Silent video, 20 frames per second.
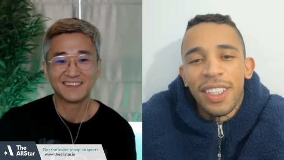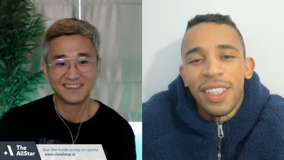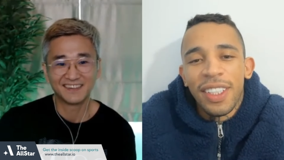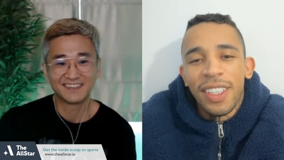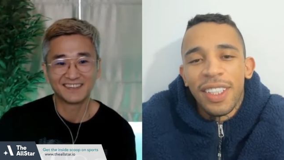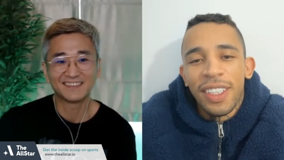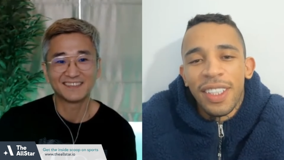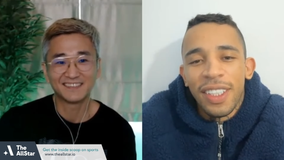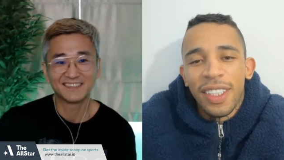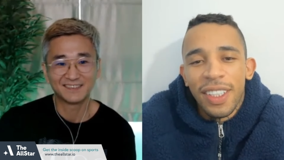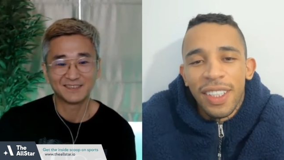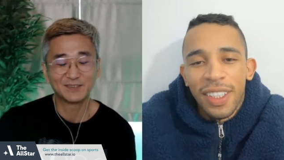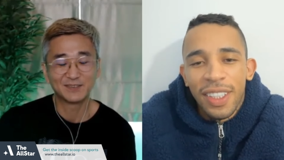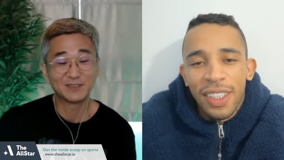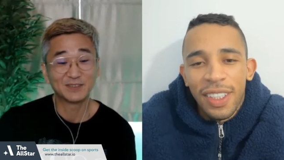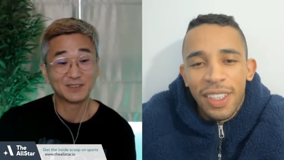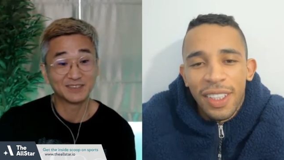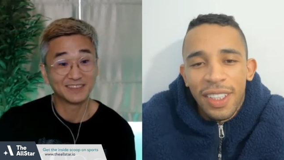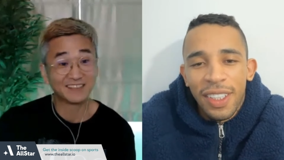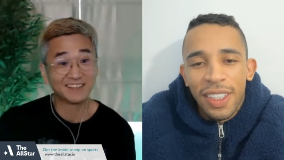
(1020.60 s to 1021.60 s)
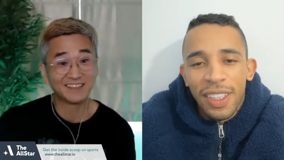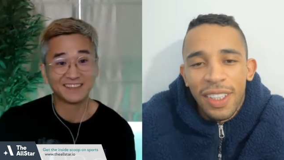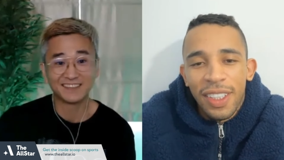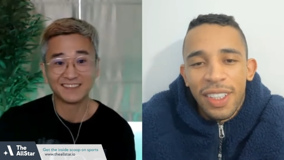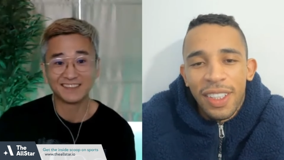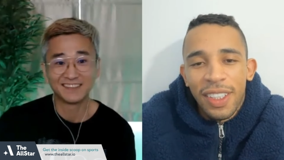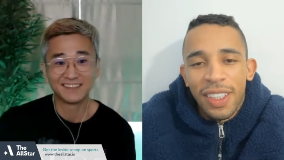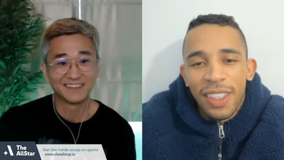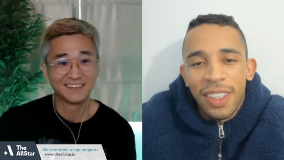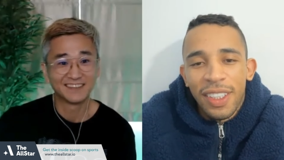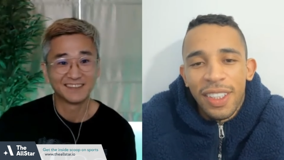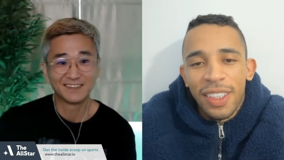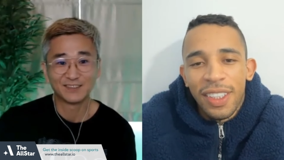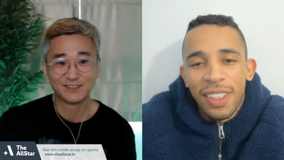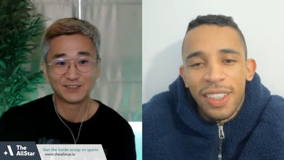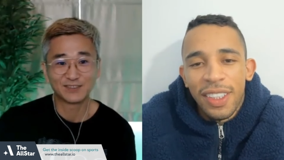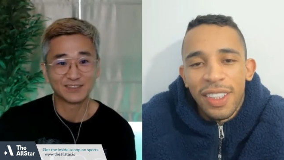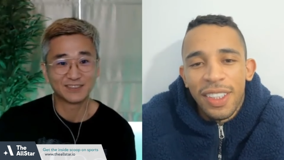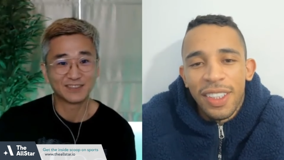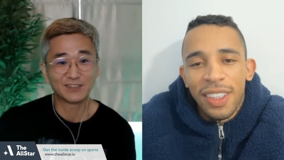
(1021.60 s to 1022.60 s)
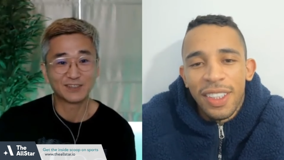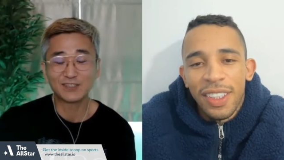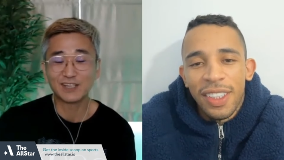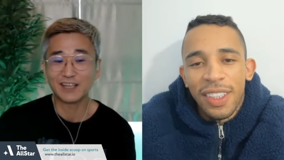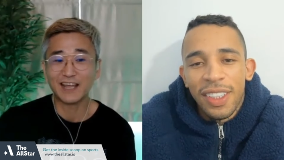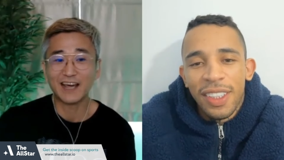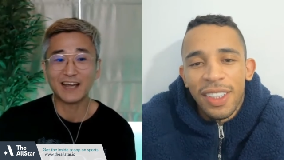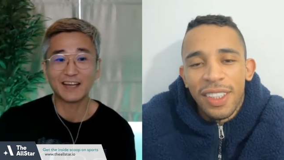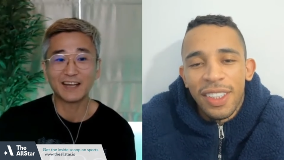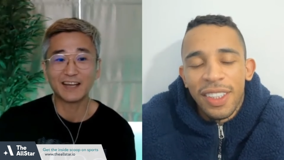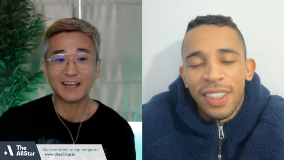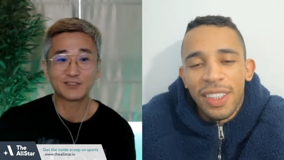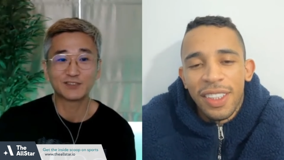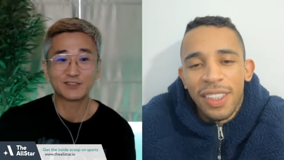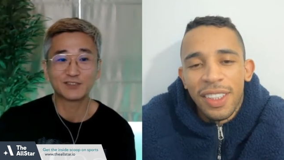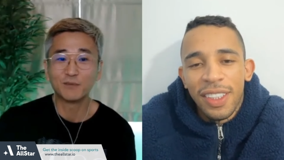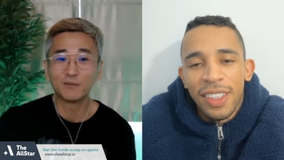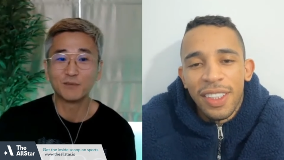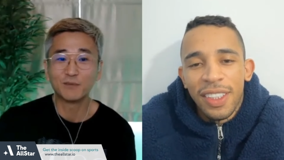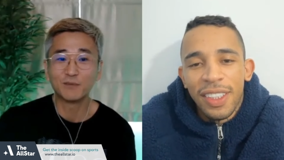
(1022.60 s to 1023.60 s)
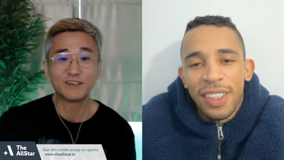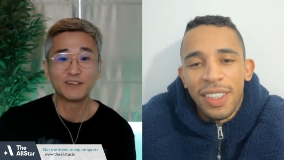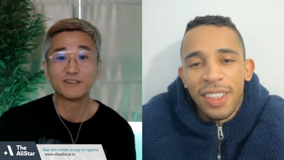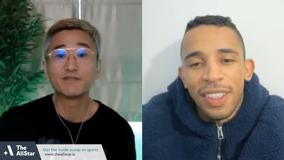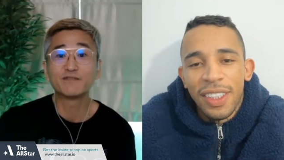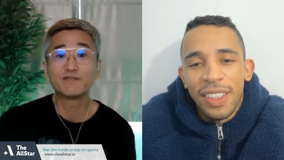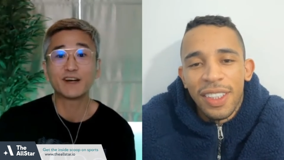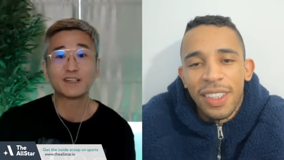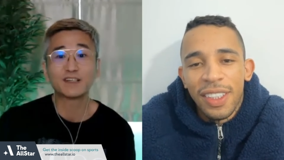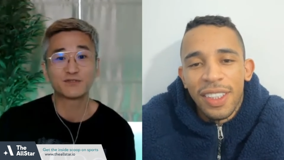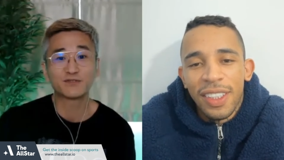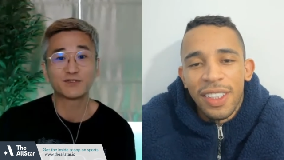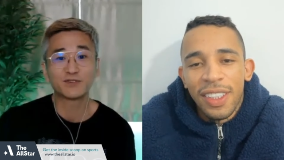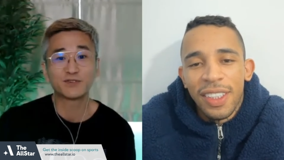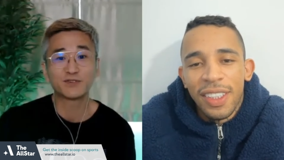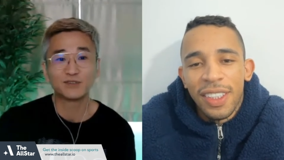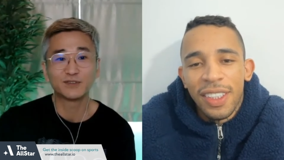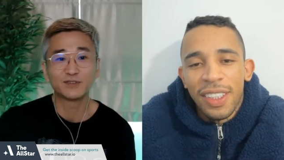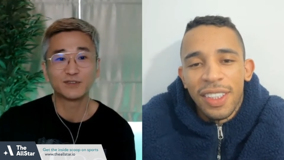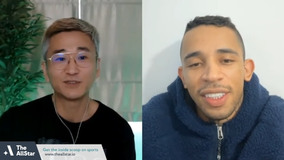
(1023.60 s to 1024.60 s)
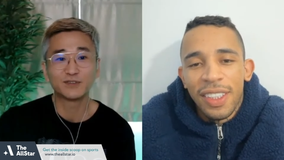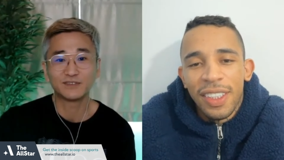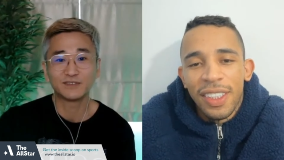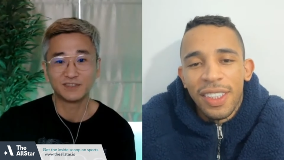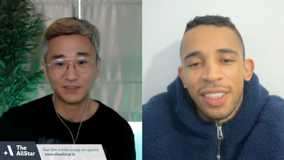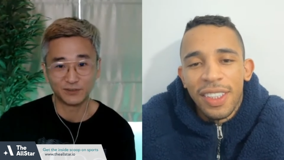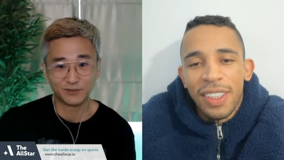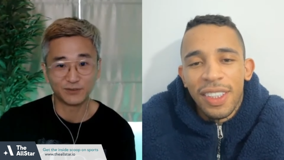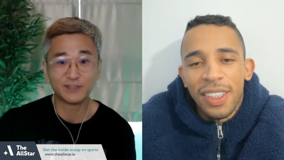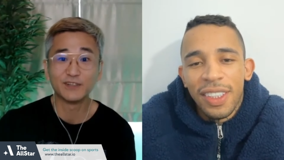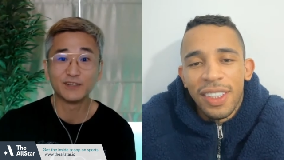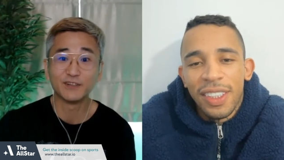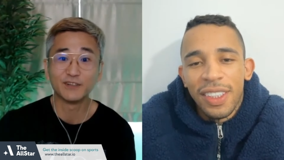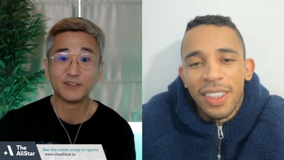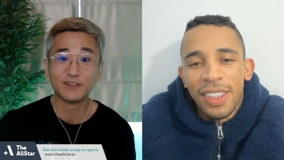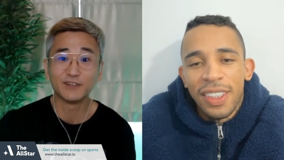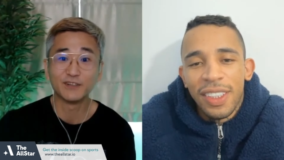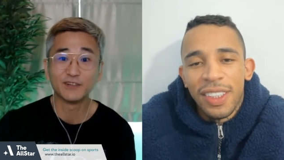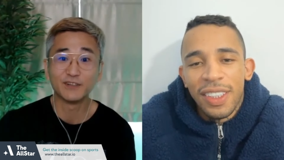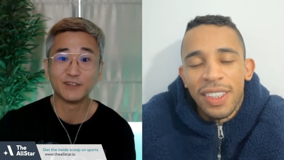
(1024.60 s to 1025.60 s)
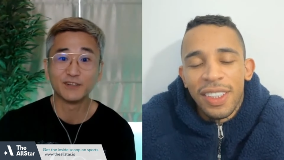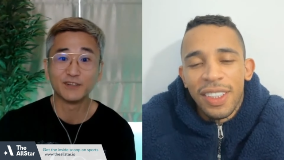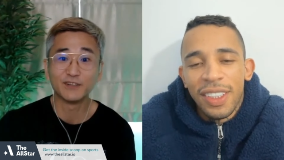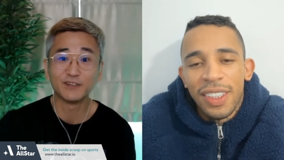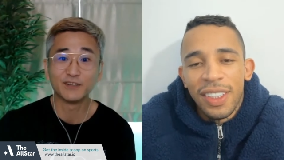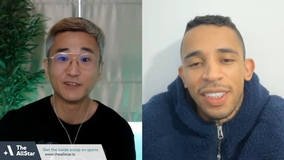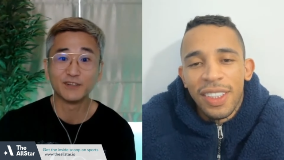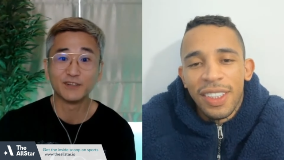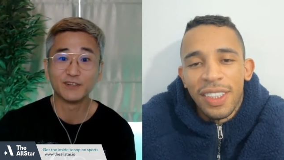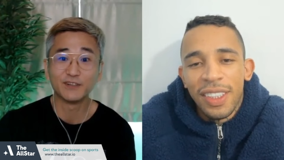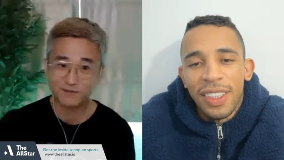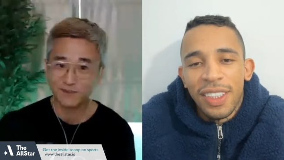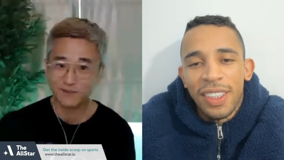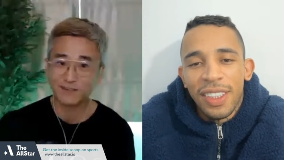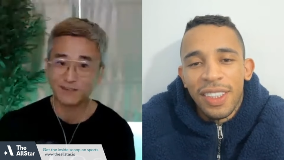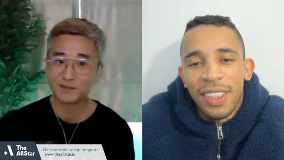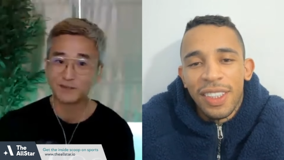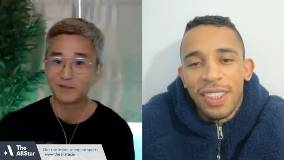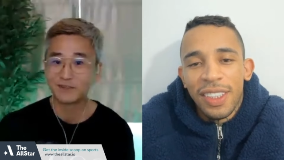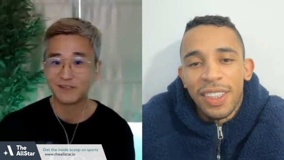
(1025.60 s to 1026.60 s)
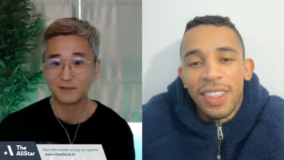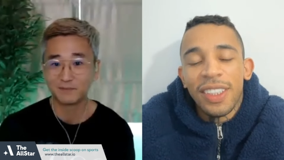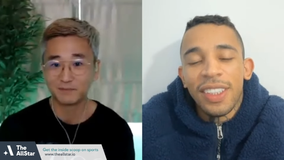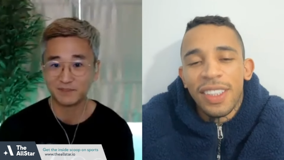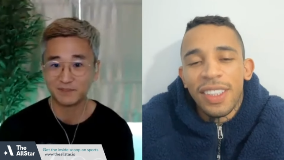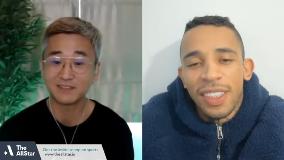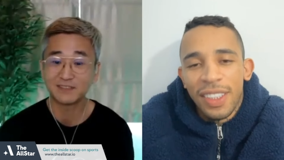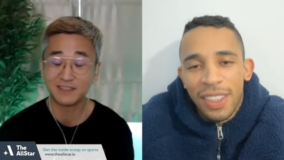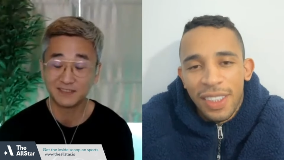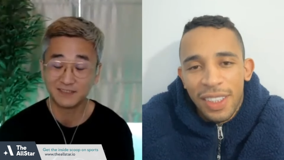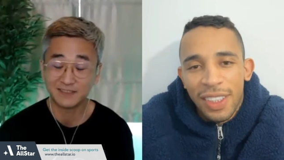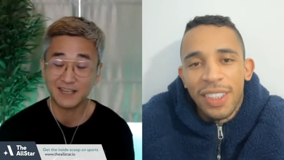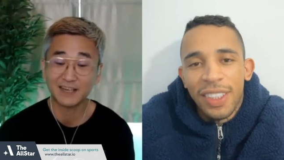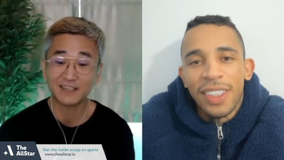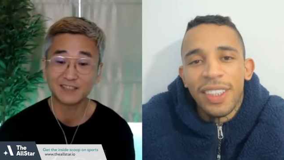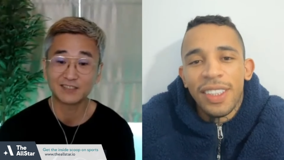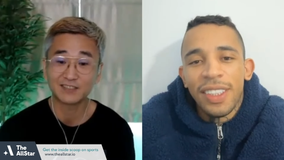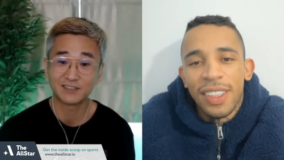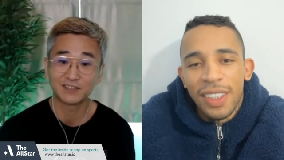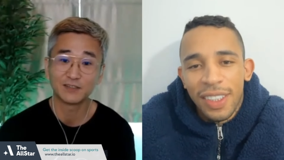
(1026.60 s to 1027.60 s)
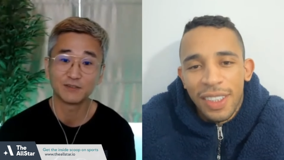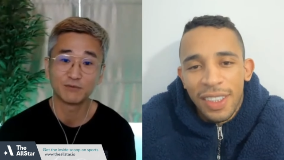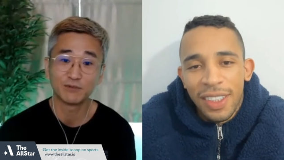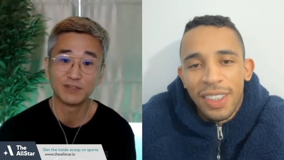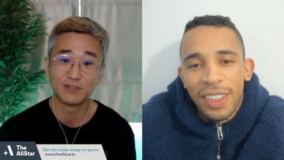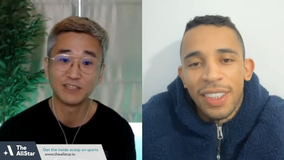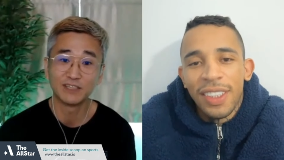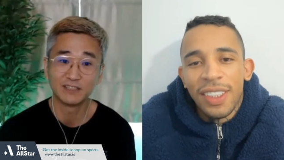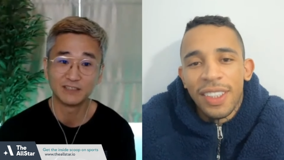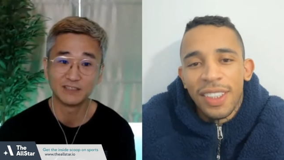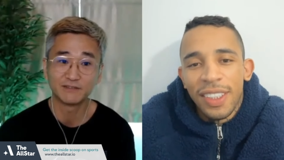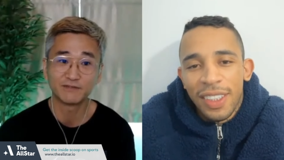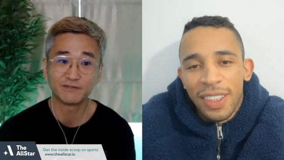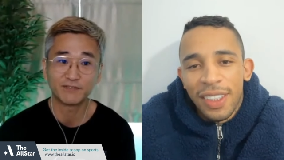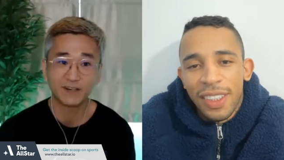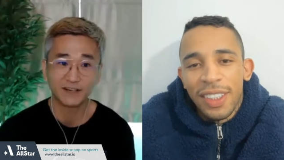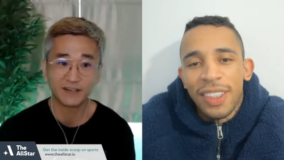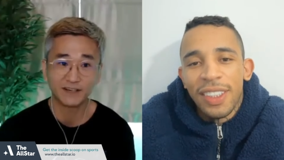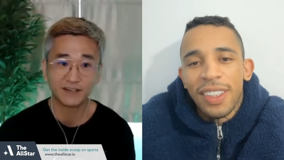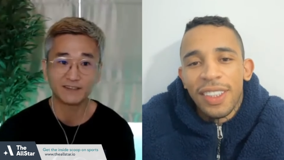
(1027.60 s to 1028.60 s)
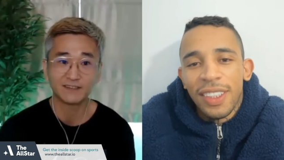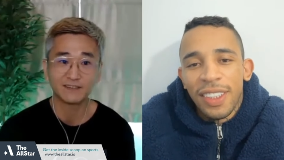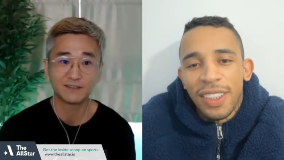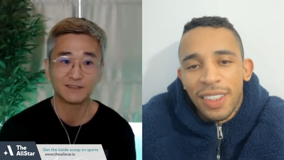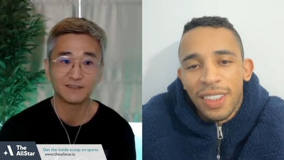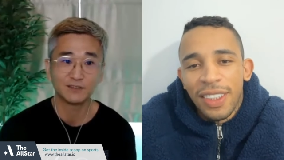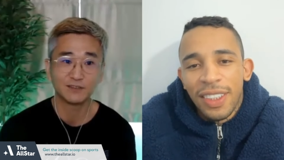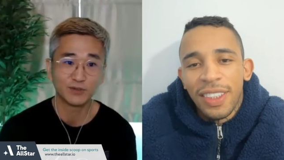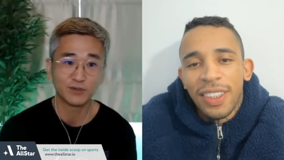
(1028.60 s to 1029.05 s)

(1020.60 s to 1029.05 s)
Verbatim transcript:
Speaker 1: All right. Well, hey, there's a there's a lot of fights for you, you know, in the future. But this fight coming up is is actually a really good fight.